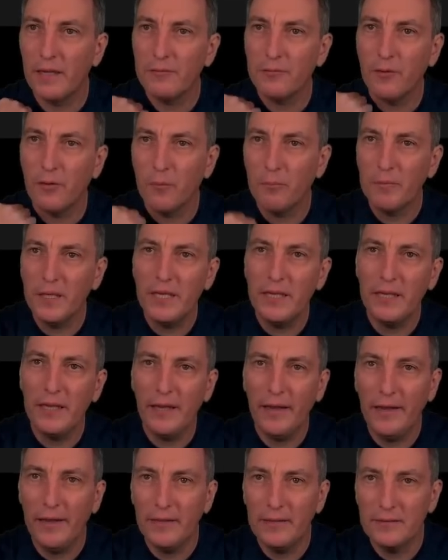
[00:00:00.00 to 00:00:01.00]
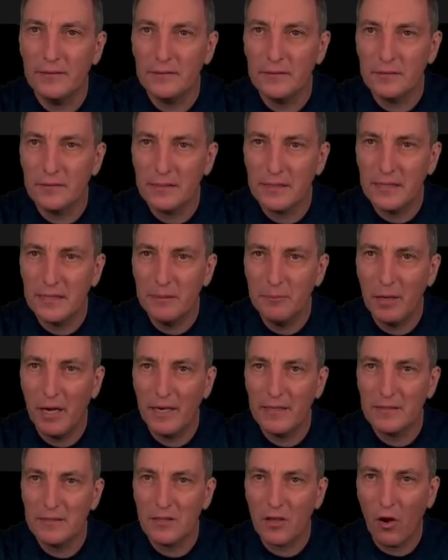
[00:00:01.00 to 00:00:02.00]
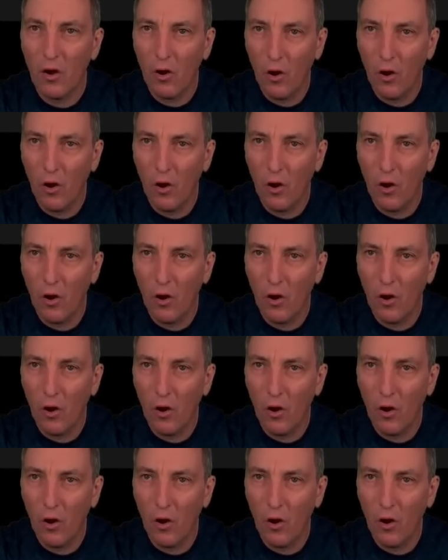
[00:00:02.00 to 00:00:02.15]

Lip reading: for me is the schema is